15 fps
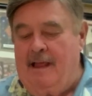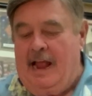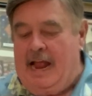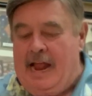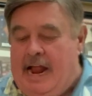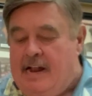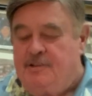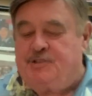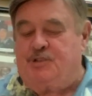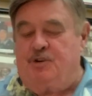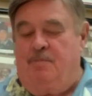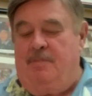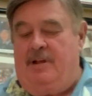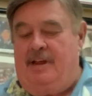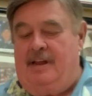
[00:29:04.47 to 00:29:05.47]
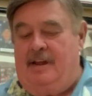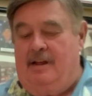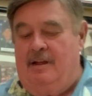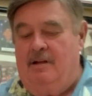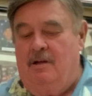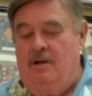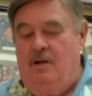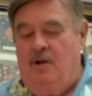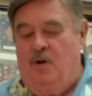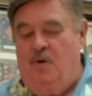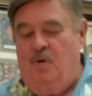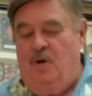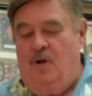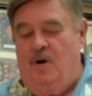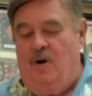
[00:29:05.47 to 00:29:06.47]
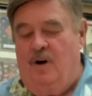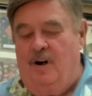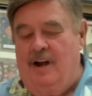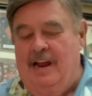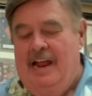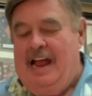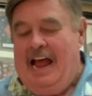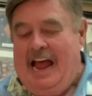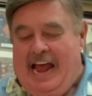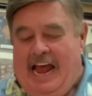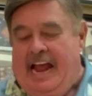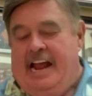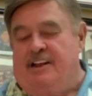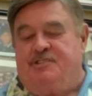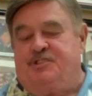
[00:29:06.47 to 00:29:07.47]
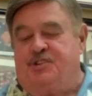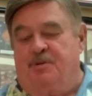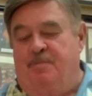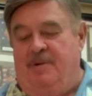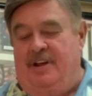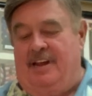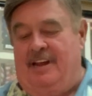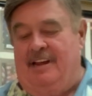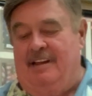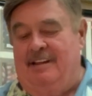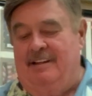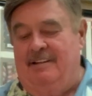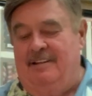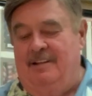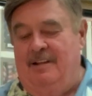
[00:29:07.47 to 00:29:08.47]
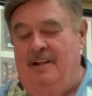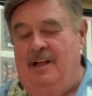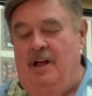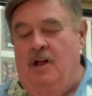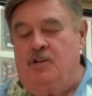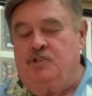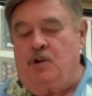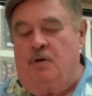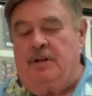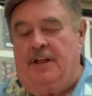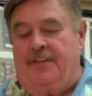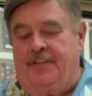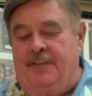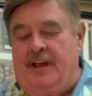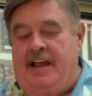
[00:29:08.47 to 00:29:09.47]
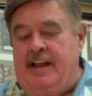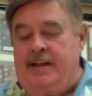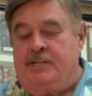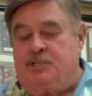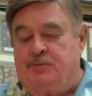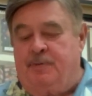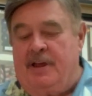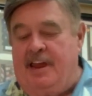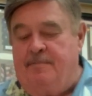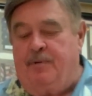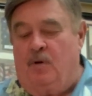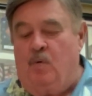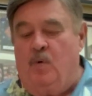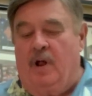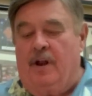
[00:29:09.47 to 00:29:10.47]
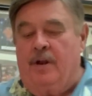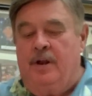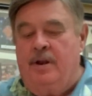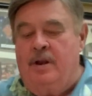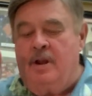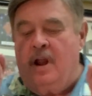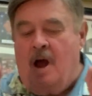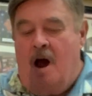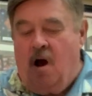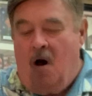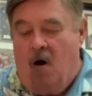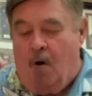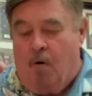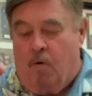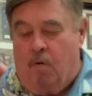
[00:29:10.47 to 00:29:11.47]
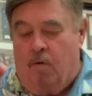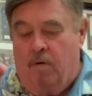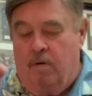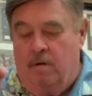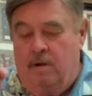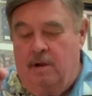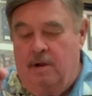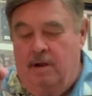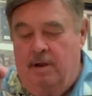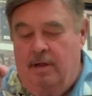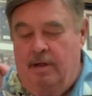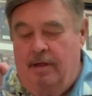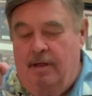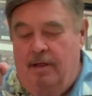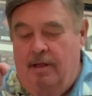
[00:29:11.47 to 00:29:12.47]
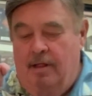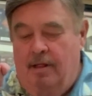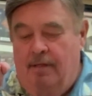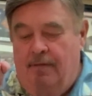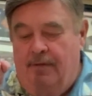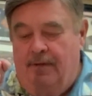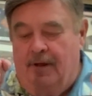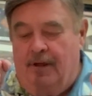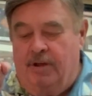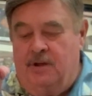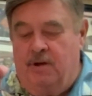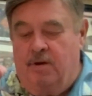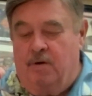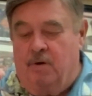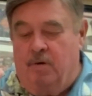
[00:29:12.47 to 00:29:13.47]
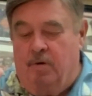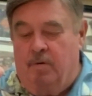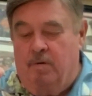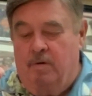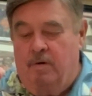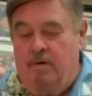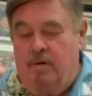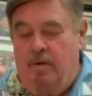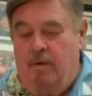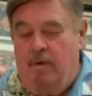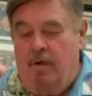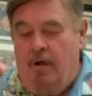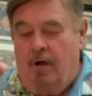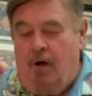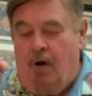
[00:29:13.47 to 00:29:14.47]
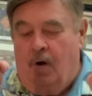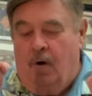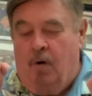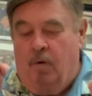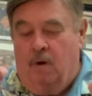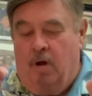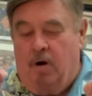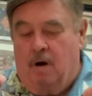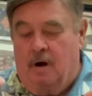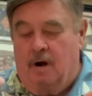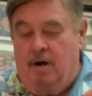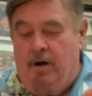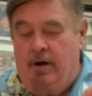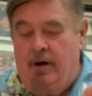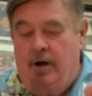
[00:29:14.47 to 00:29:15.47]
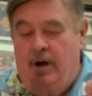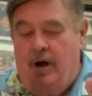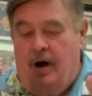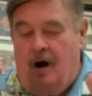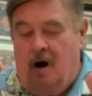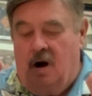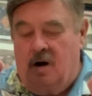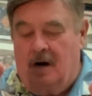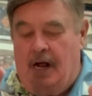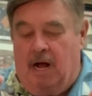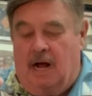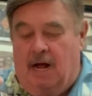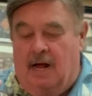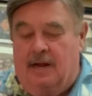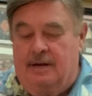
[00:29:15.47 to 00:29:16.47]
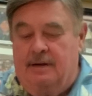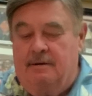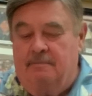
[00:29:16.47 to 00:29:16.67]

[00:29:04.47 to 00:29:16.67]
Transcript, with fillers: Answer me, O Lord, answer me, so that these people will know that you, O Lord, are God,